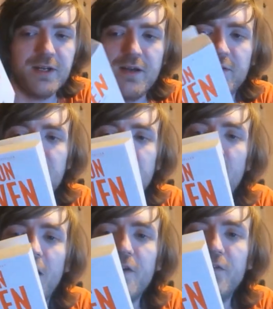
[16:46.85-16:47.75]
You know,
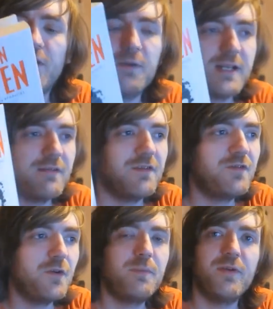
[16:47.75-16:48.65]
overall, I would give it a
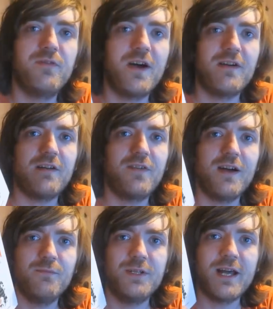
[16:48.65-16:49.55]
4.5 out of
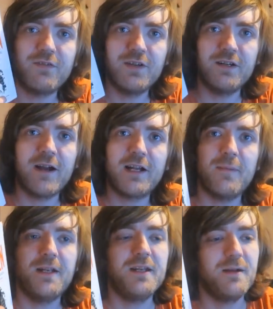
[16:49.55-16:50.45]
5 and would definitely
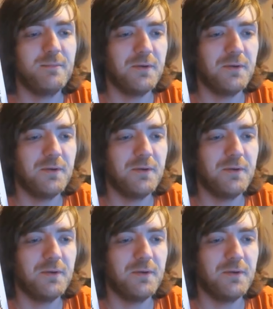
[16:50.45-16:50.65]
recommend it,